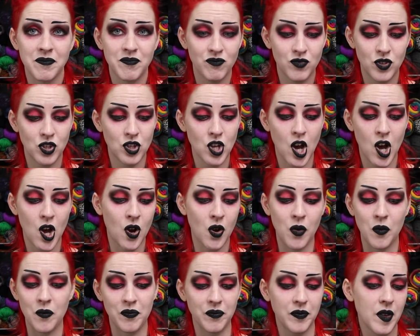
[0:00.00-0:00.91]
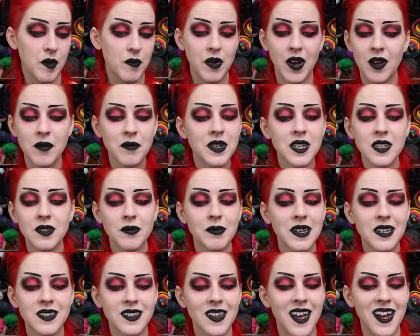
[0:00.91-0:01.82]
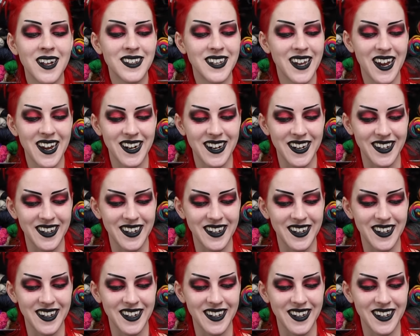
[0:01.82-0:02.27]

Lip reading: So pumpkin spice latte it